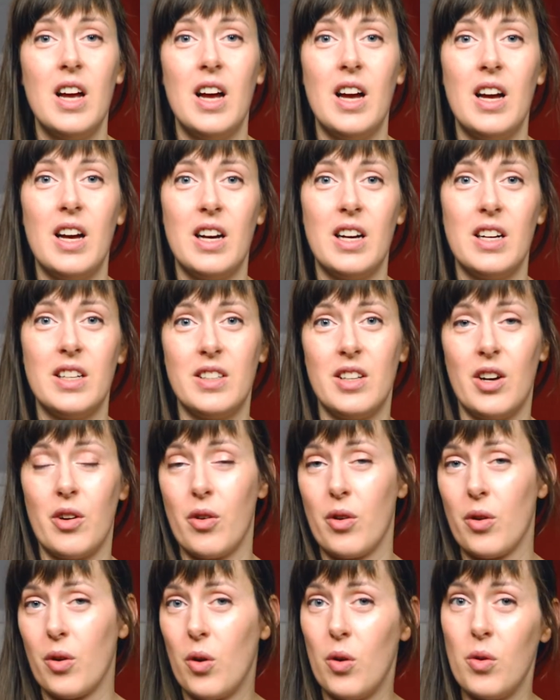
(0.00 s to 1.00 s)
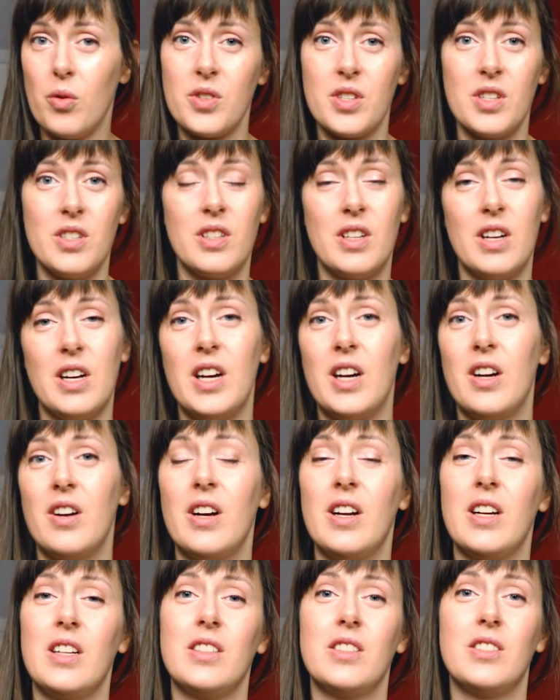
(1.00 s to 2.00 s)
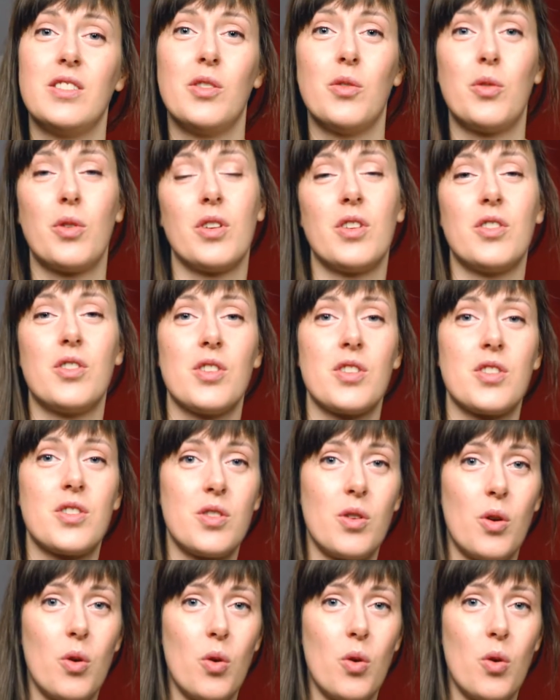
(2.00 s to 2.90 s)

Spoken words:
There are holes in there and you can adjust the